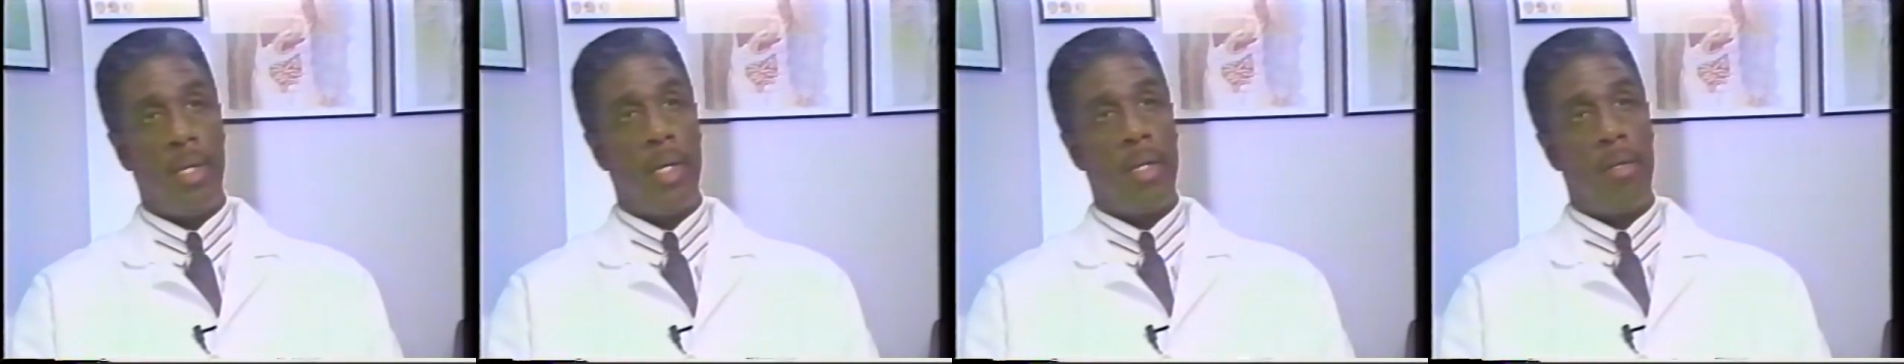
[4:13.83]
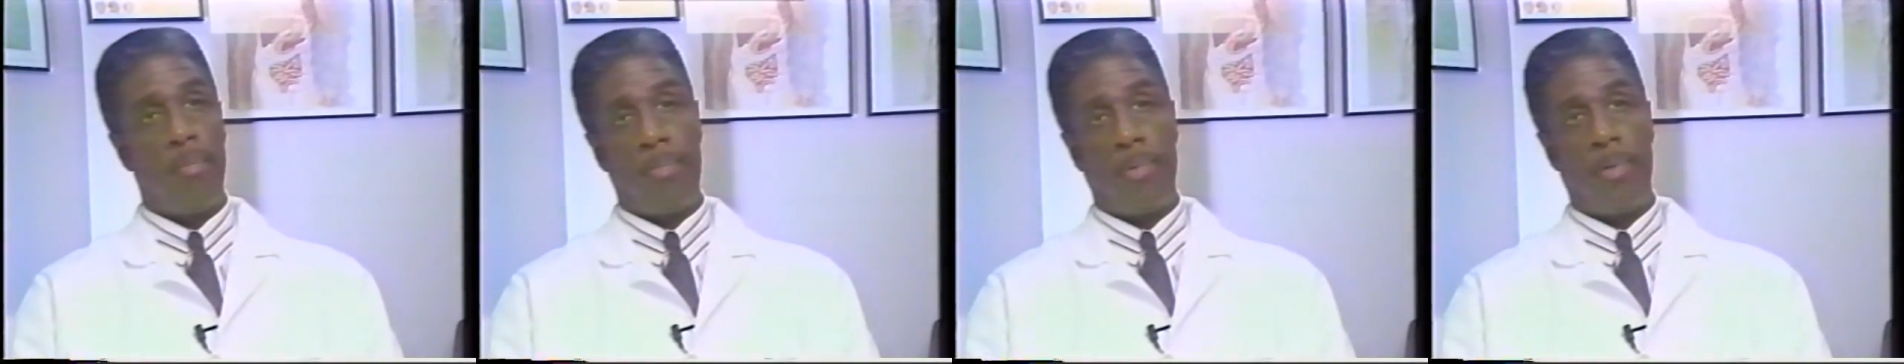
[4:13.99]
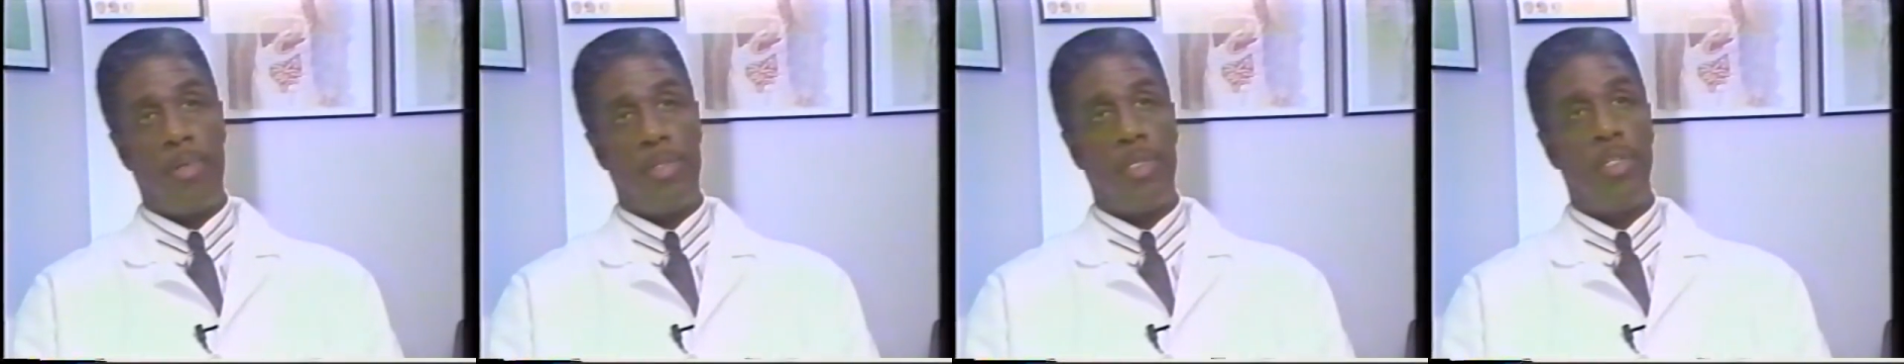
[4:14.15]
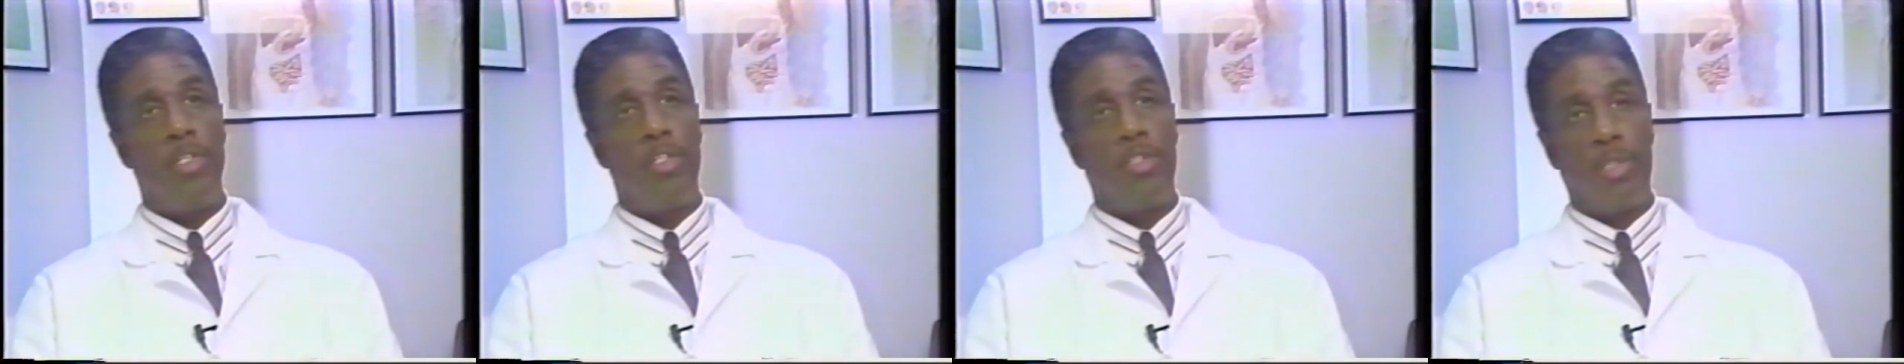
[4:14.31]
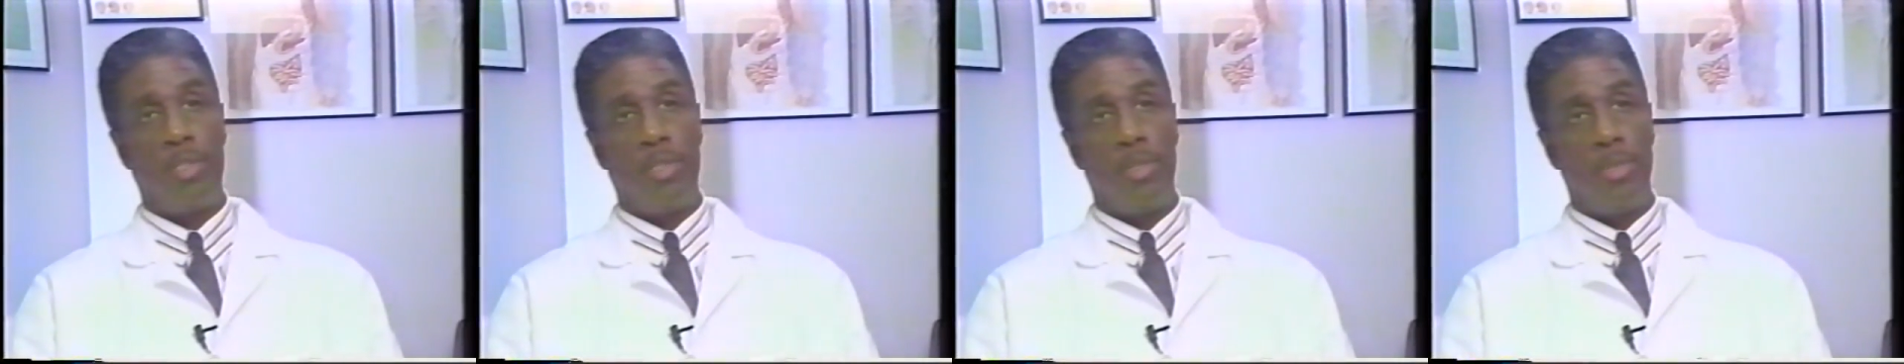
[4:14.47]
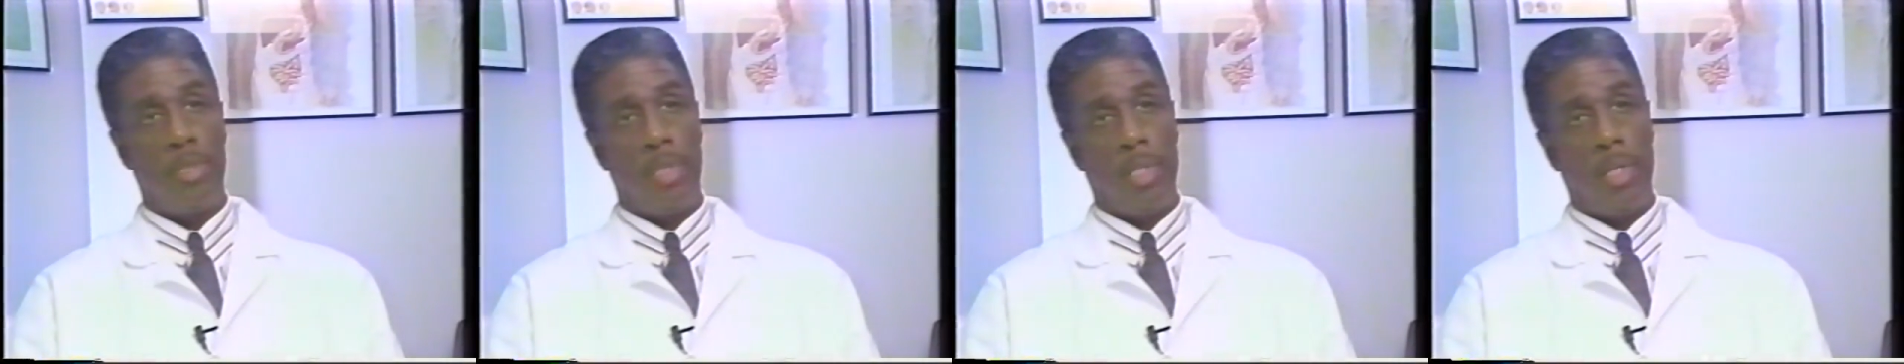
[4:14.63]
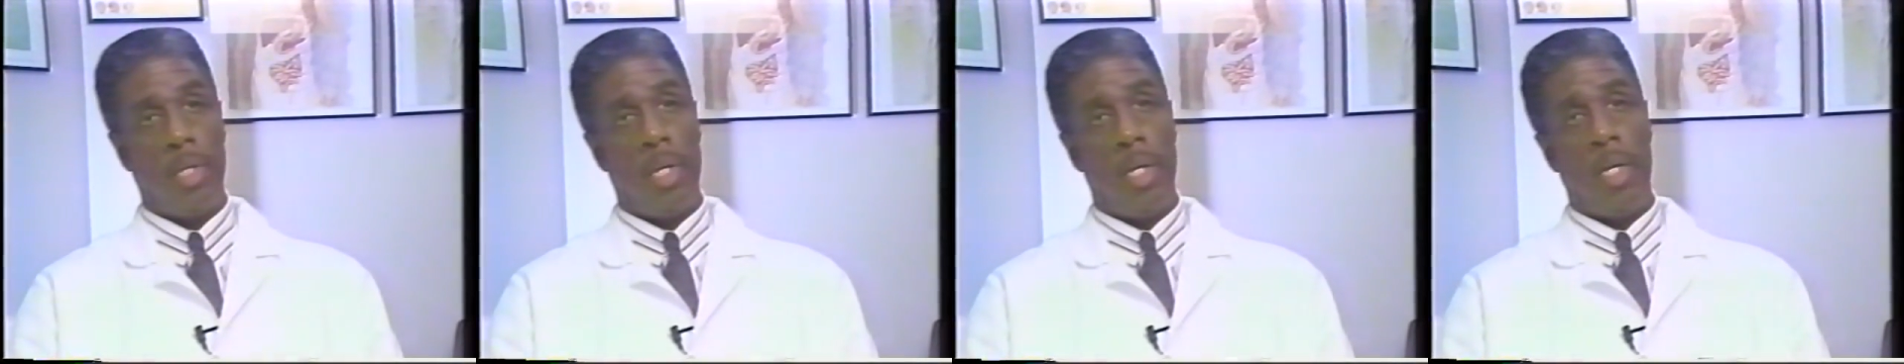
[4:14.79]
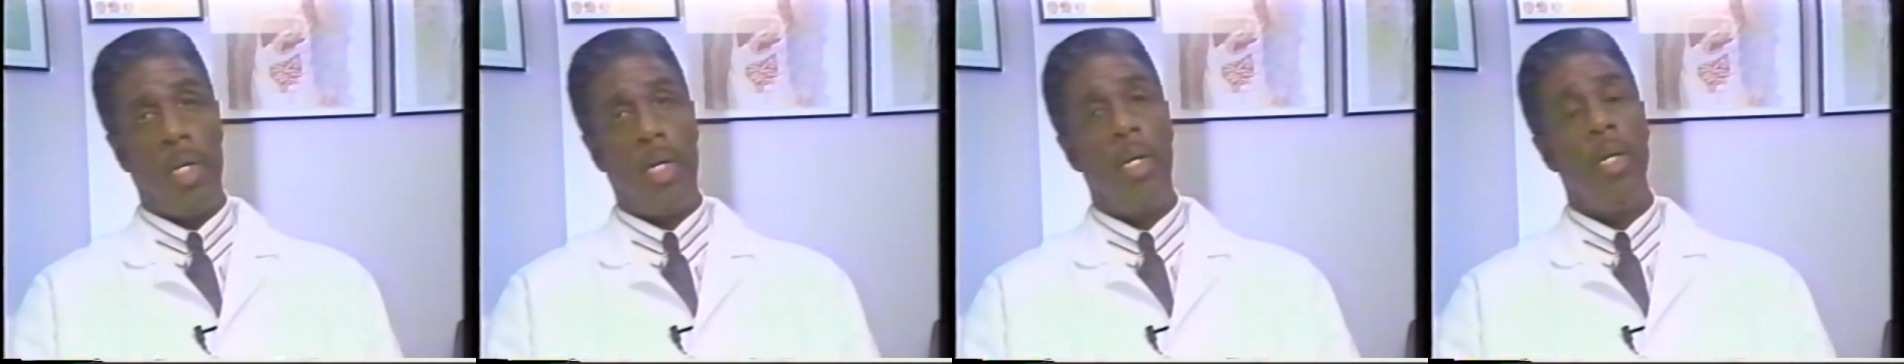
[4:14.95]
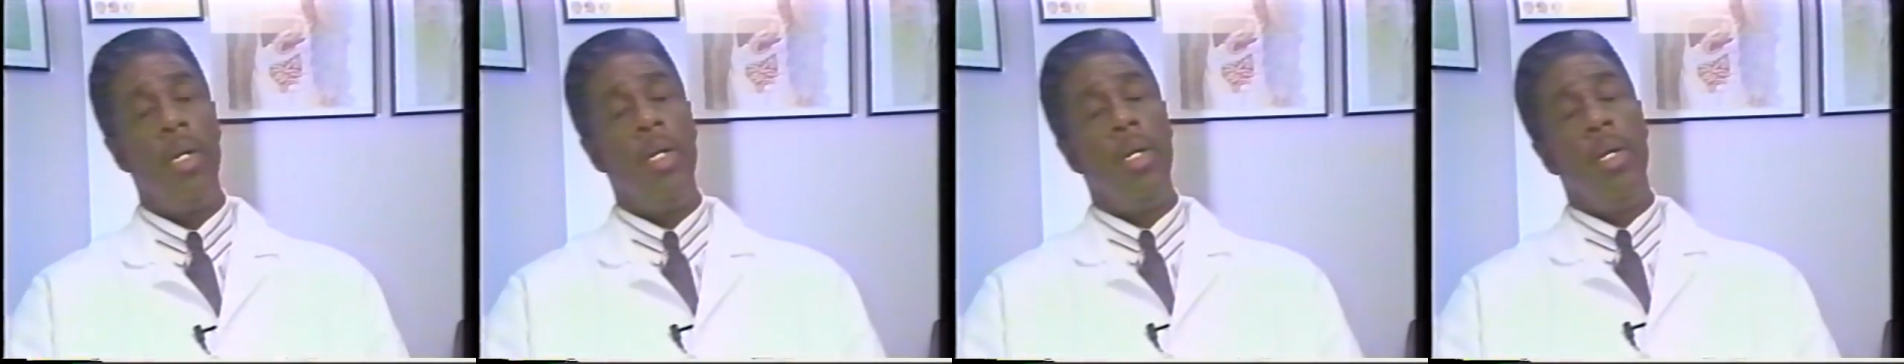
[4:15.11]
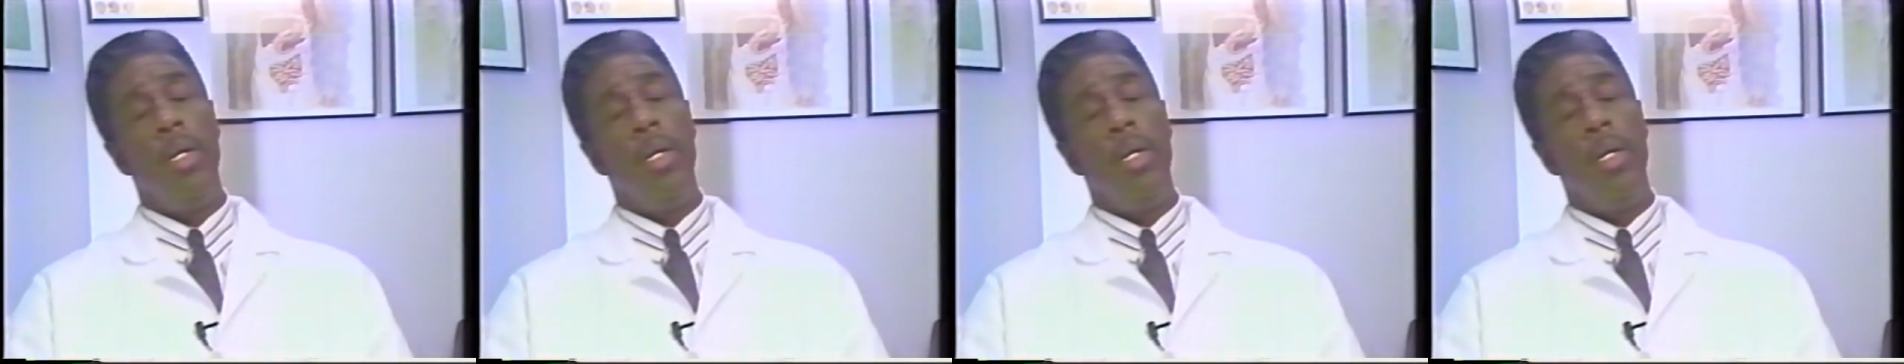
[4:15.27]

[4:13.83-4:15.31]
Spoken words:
that a person is losing hair.